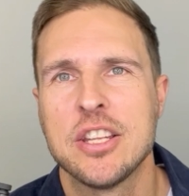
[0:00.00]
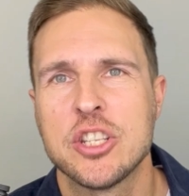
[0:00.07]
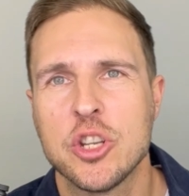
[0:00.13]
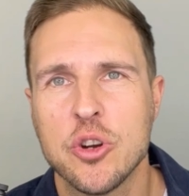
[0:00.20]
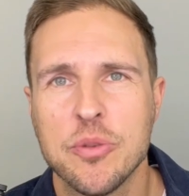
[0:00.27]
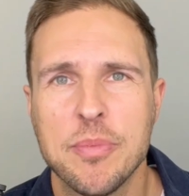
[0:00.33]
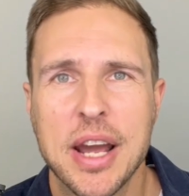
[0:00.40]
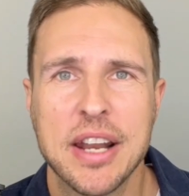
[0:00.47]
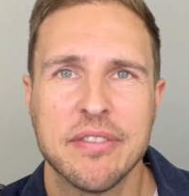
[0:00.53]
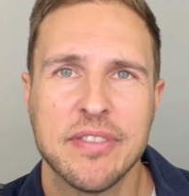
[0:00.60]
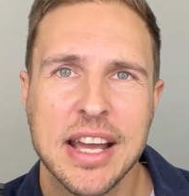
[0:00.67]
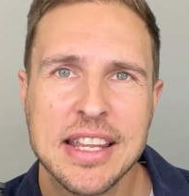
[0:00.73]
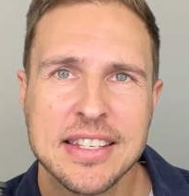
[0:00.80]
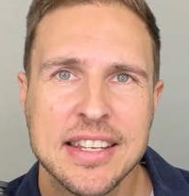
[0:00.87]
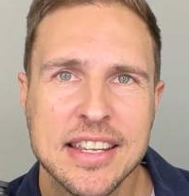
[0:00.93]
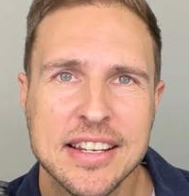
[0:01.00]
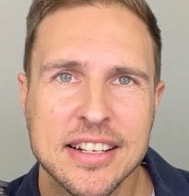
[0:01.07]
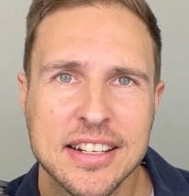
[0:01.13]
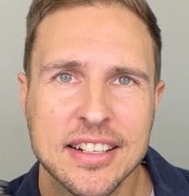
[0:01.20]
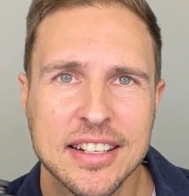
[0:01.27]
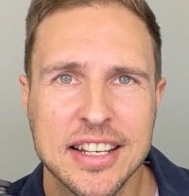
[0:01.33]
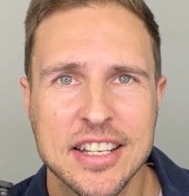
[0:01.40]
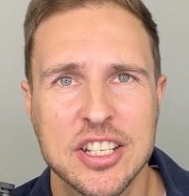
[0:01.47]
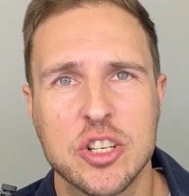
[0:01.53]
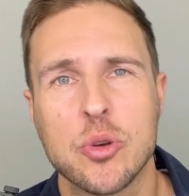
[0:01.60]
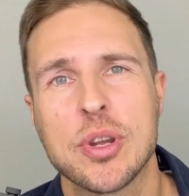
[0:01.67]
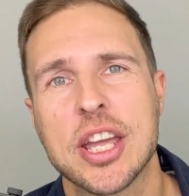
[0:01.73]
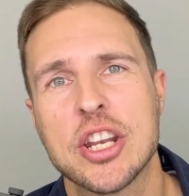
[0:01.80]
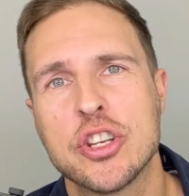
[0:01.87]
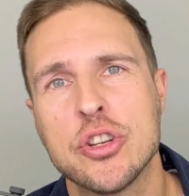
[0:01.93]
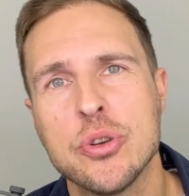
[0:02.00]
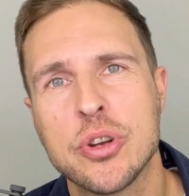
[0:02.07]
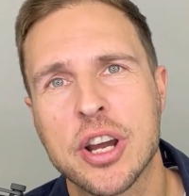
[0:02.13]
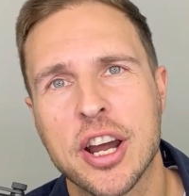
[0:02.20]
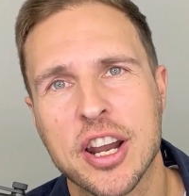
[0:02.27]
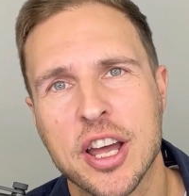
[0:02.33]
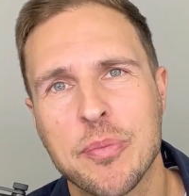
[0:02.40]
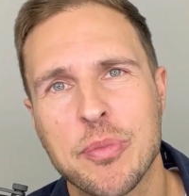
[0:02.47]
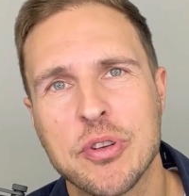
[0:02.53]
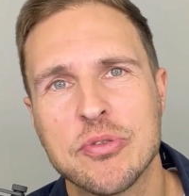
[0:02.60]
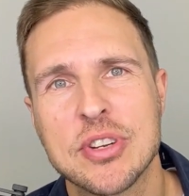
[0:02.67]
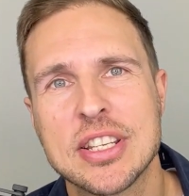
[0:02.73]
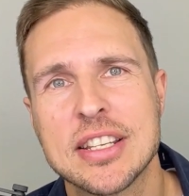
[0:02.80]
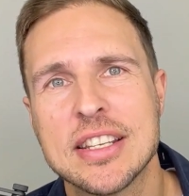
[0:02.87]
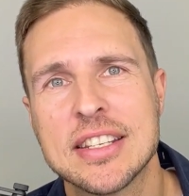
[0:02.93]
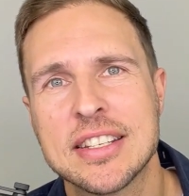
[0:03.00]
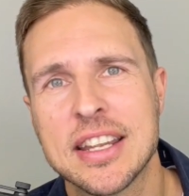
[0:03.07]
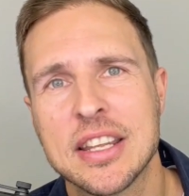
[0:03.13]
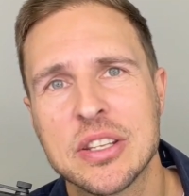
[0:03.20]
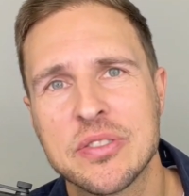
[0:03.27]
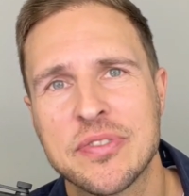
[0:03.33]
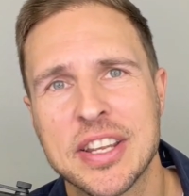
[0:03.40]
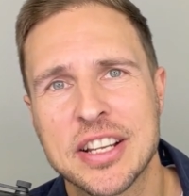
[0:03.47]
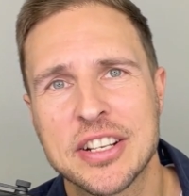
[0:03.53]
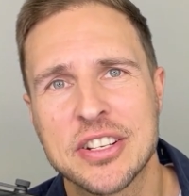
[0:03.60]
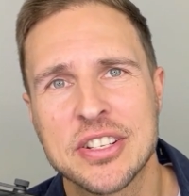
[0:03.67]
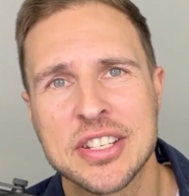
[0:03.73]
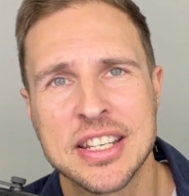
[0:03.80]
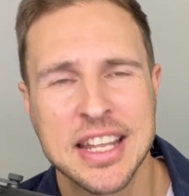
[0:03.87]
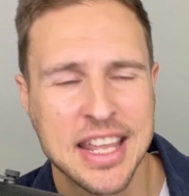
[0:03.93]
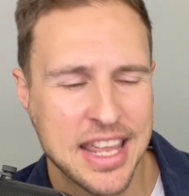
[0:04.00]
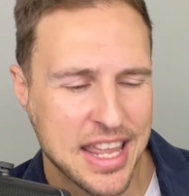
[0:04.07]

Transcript: So my advice here is don't get too caught up on recent sales figures.